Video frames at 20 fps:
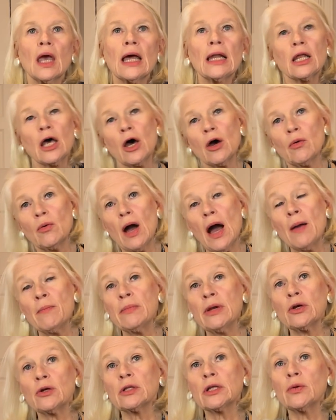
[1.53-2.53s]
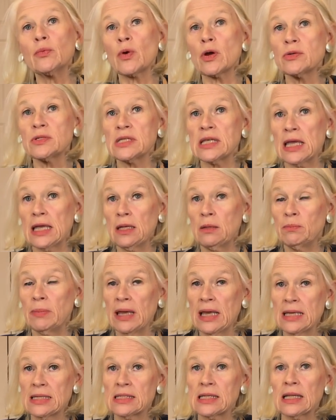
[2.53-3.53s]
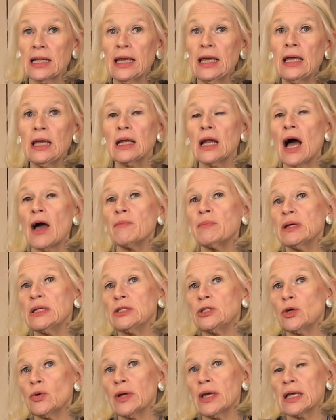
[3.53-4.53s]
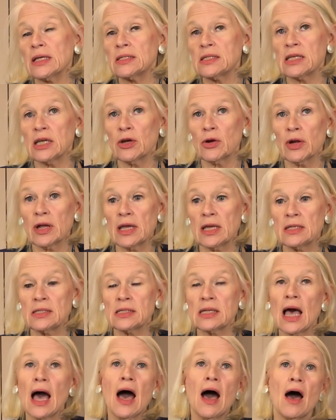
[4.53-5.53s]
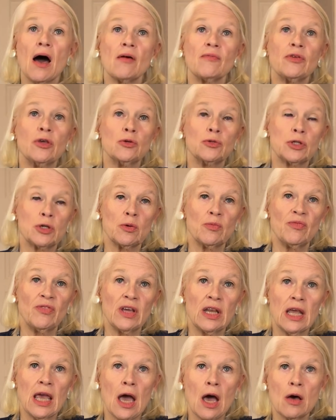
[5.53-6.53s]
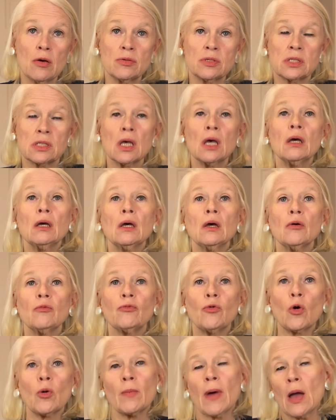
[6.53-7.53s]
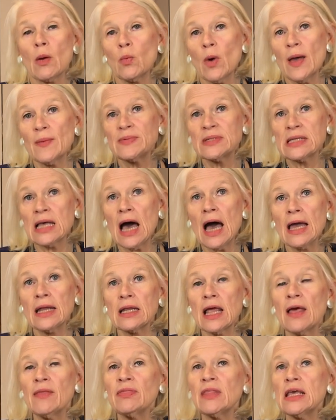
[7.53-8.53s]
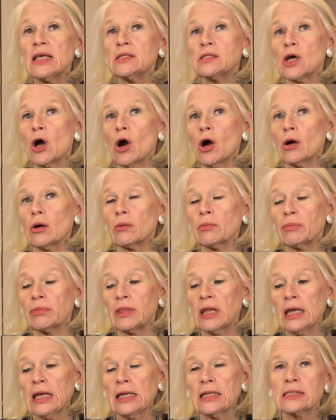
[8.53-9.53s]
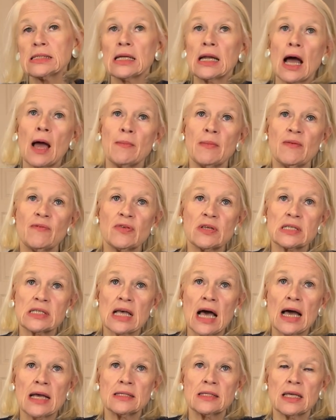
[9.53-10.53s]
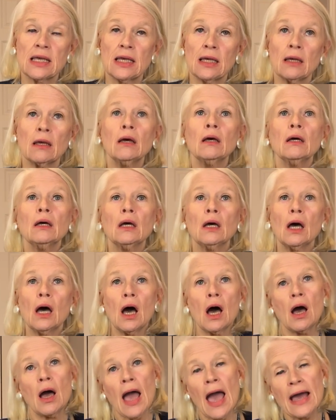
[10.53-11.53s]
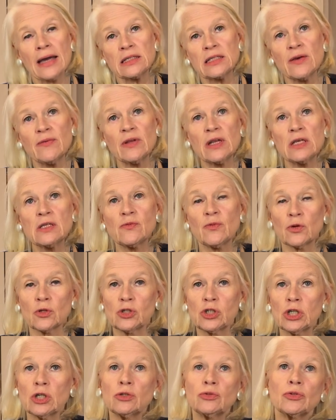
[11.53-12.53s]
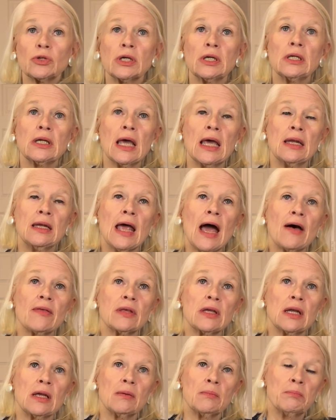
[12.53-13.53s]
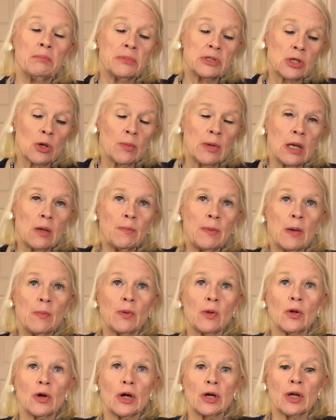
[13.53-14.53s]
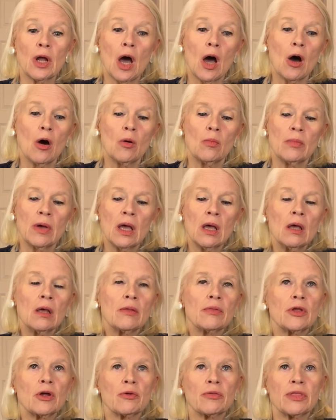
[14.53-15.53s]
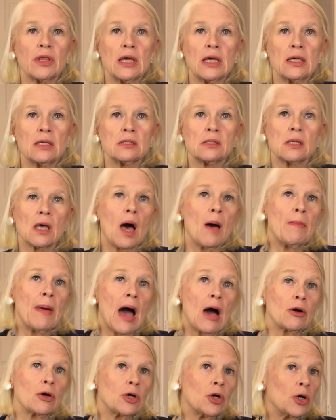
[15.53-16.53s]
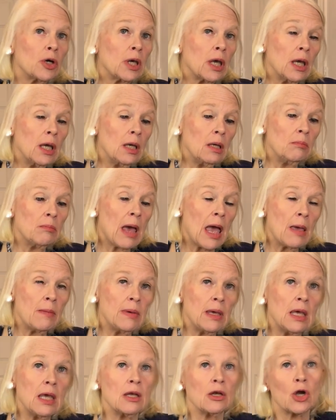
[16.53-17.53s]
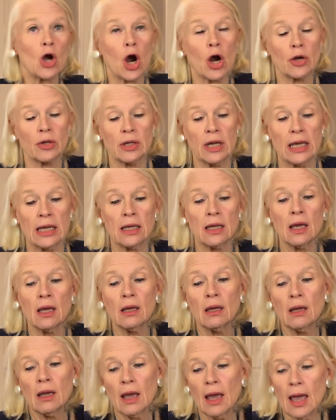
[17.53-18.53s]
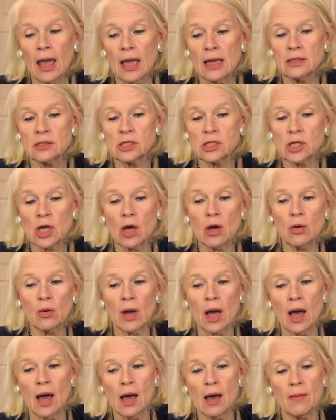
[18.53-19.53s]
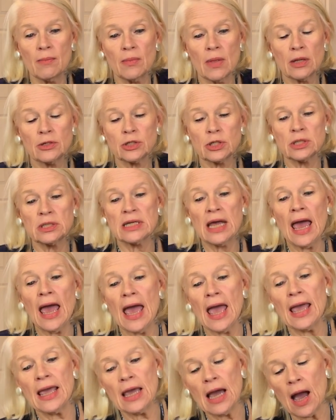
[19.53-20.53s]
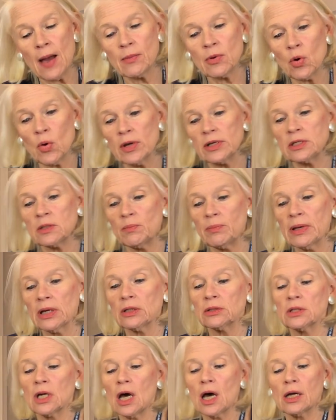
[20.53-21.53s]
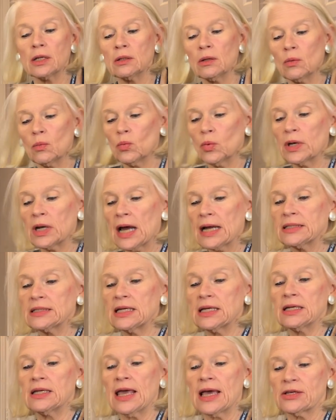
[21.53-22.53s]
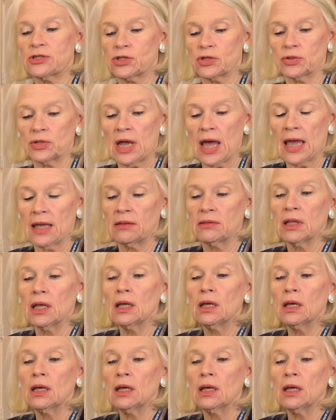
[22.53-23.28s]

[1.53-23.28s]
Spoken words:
Hello, I'm Merely Rosine Beasley, and I've been doing a series of YouTube videos for my website, and these are things that I'm emphasizing, activities for children, and now that so many people are at home, there are things about cooking maybe and gardening. And so today I'm going to build on what I did yesterday.